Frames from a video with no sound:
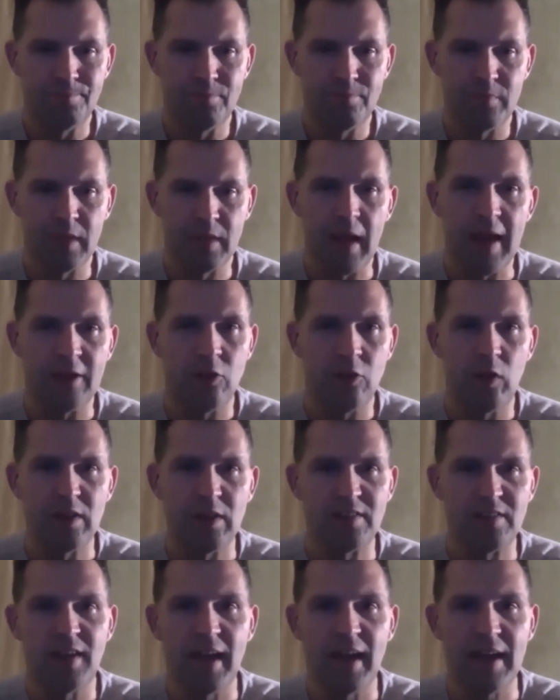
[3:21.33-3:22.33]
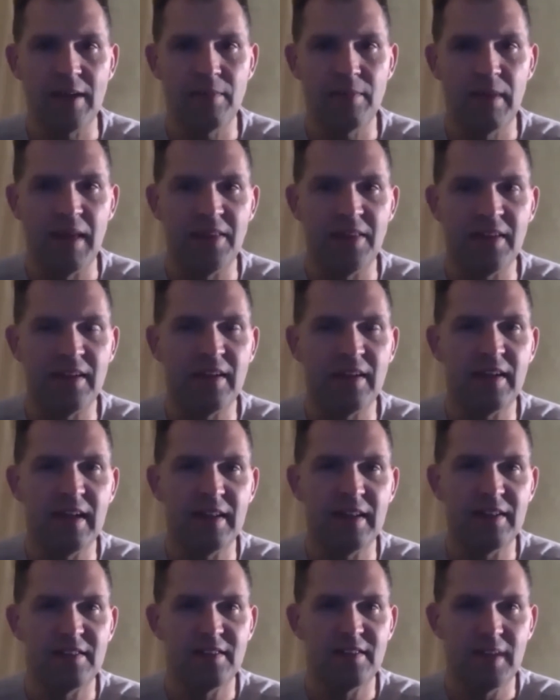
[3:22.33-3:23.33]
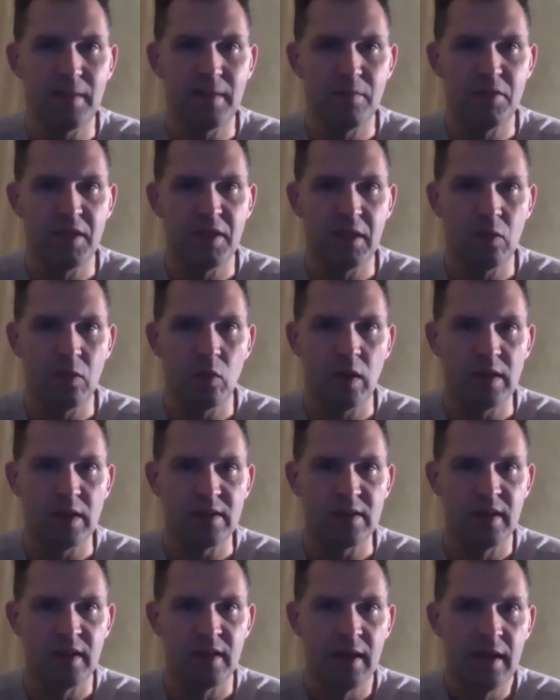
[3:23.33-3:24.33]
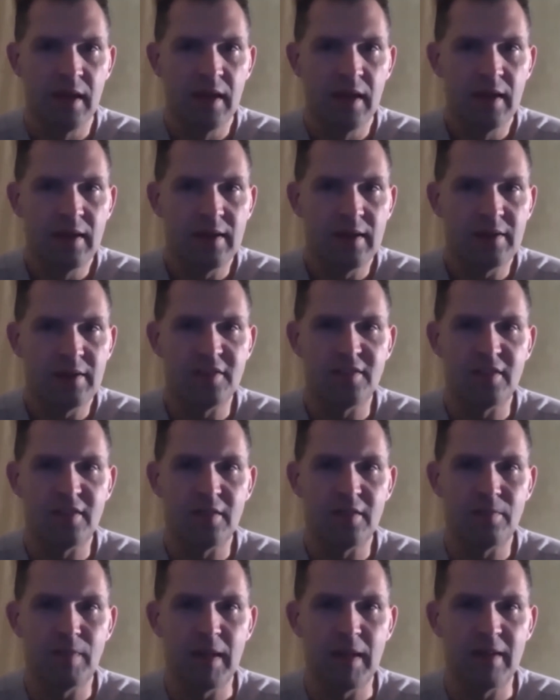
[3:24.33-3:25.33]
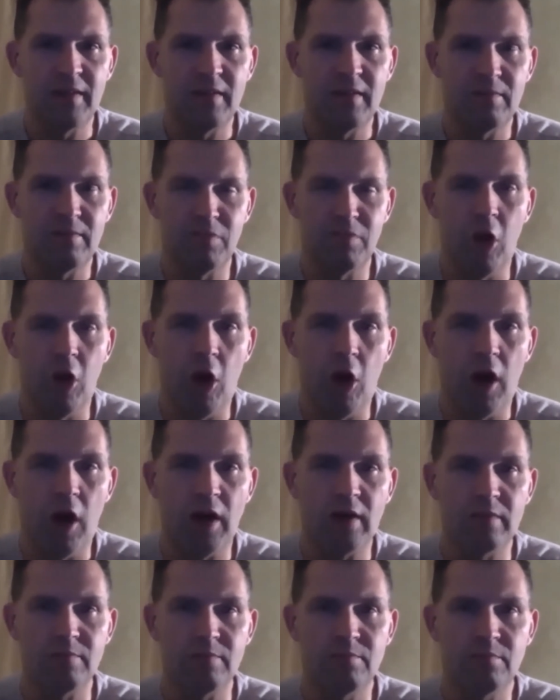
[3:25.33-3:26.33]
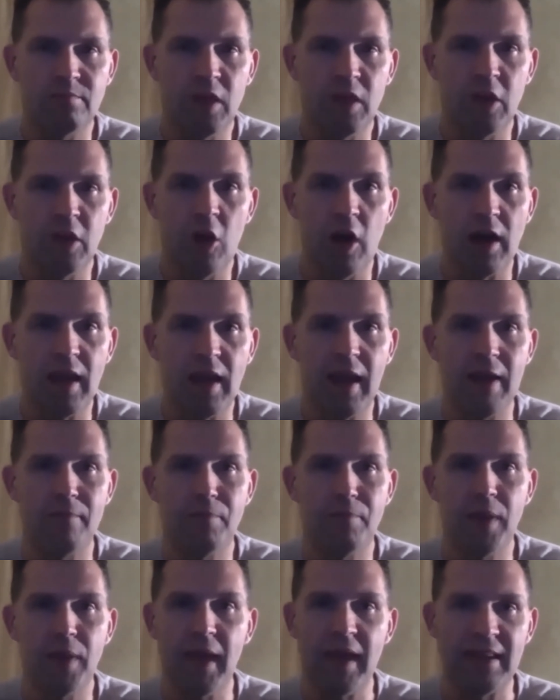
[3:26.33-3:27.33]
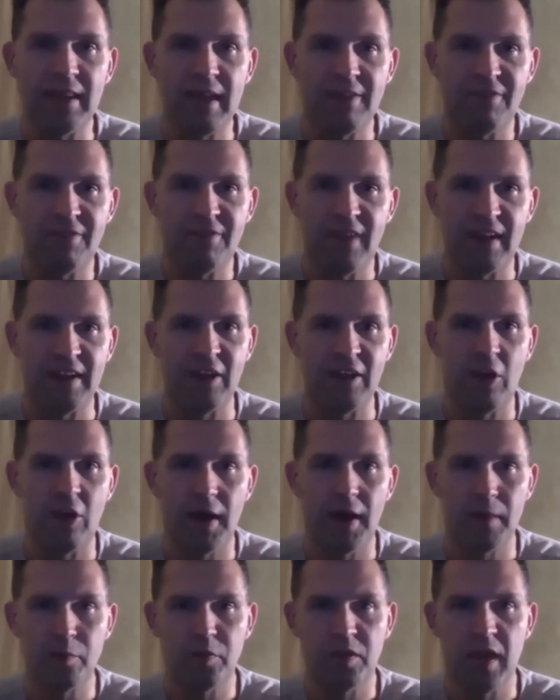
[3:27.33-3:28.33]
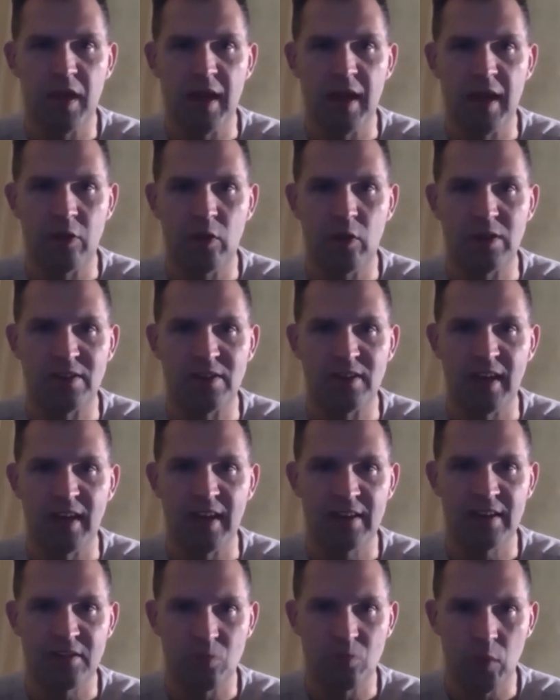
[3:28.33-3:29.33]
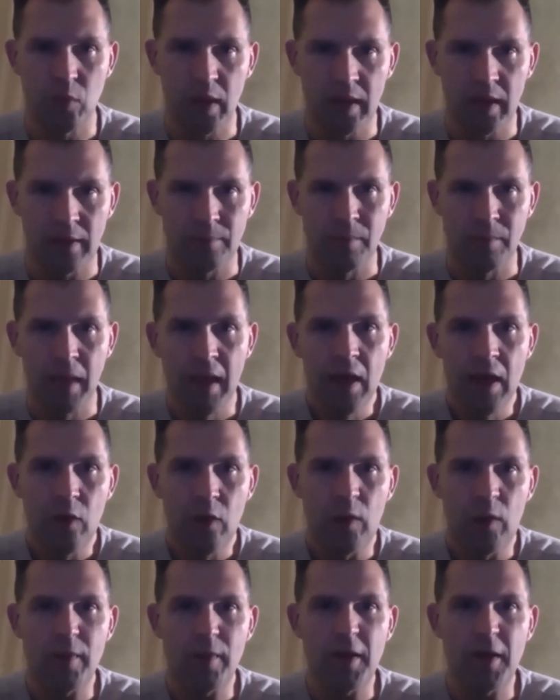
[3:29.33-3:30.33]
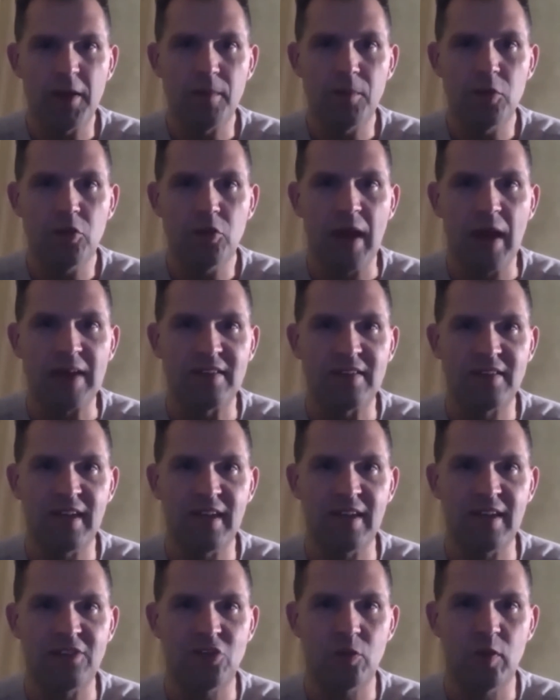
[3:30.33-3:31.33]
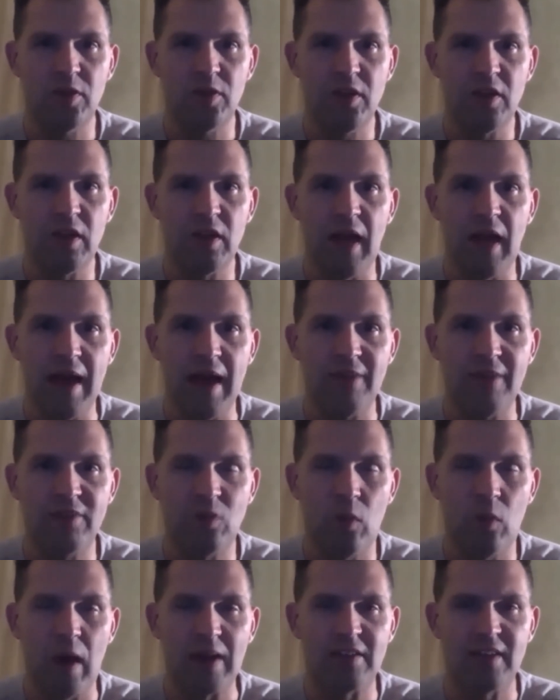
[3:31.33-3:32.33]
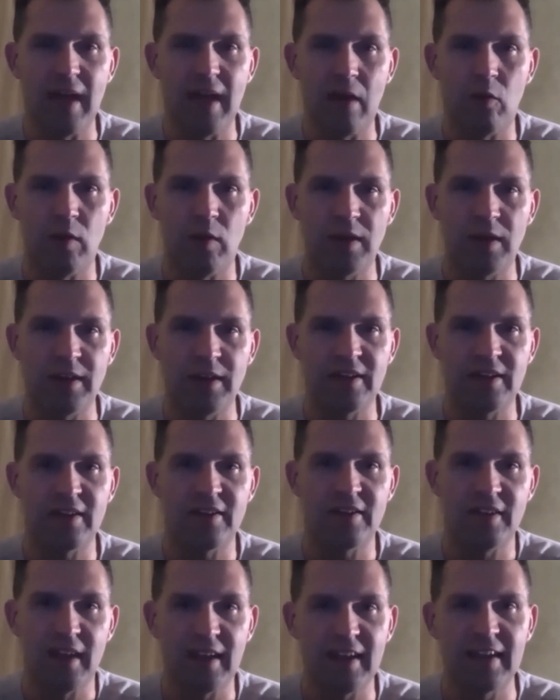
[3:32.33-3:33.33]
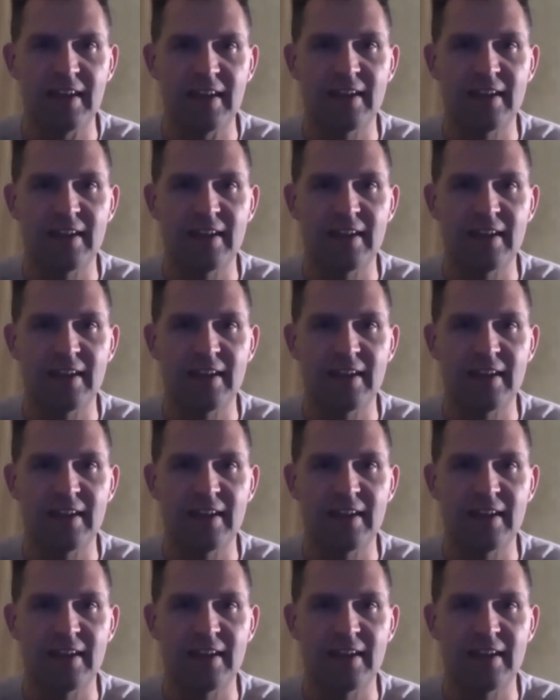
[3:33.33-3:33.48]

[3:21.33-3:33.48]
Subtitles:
Conquest Titan, but I think, again, the same thing was just been a long campaign, and that finally caught up with Conquest Titan as well. What about the Bluegrass Stakes? You were there live to watch that one in Kentucky.